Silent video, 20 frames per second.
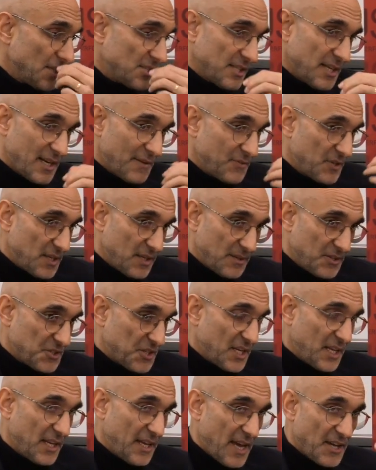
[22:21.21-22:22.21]
a lot of just
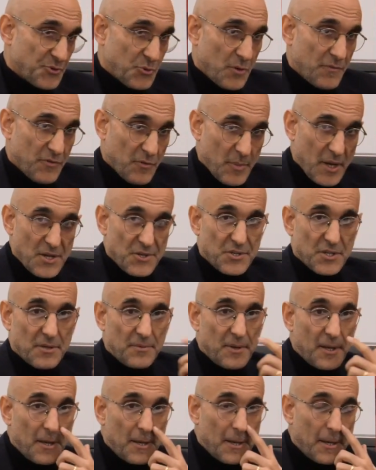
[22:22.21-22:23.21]
getting extra
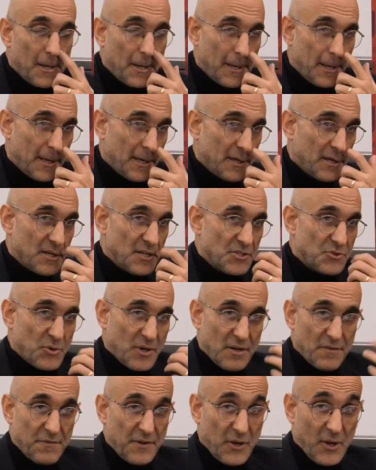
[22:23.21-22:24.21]
information, trying
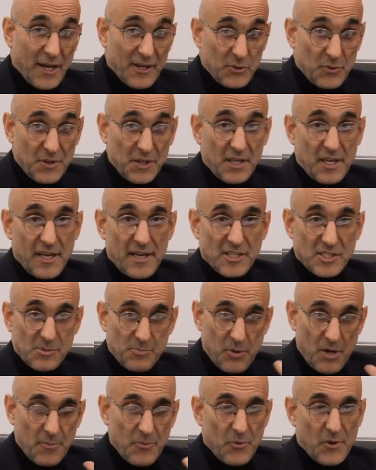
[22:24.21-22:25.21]
to figure out how to do the case,
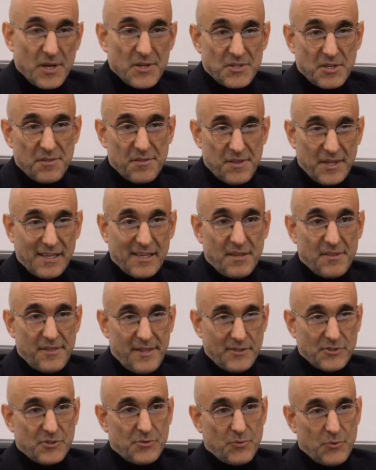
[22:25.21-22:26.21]
preparation, thinking
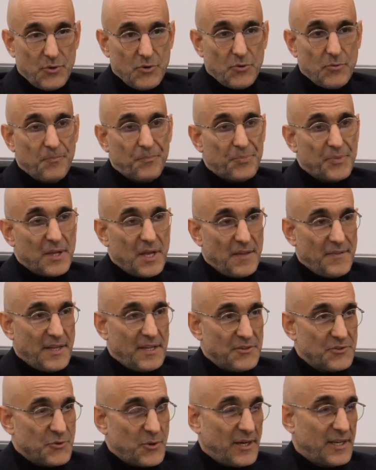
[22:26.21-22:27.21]
things through, and
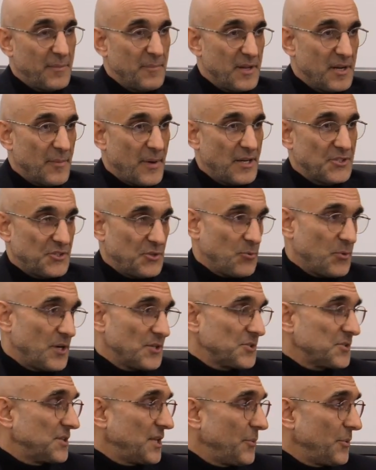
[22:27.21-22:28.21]
then trying to minimize the
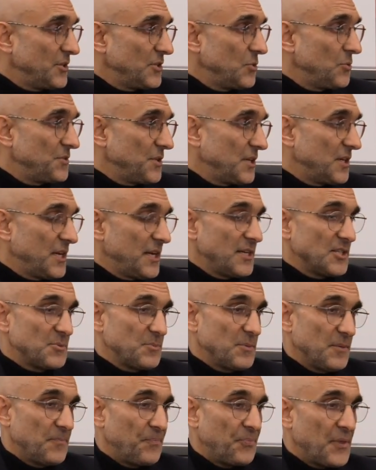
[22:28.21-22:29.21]
risk that we do with the case.
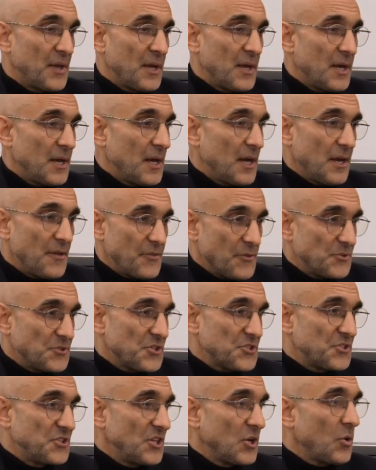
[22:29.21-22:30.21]
But there's
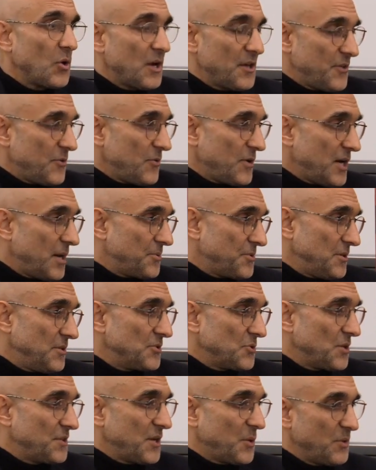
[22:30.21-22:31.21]
just no other option.
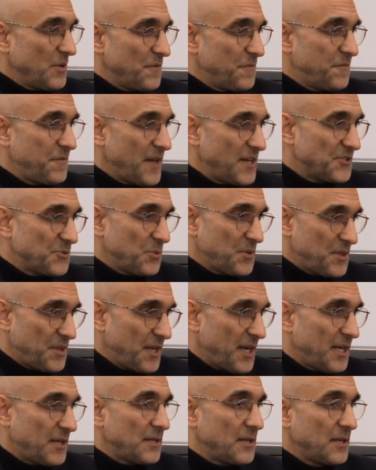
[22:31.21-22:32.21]
So I think when you're faced with
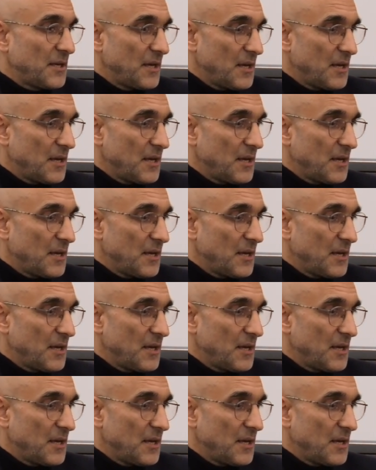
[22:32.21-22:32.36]
that,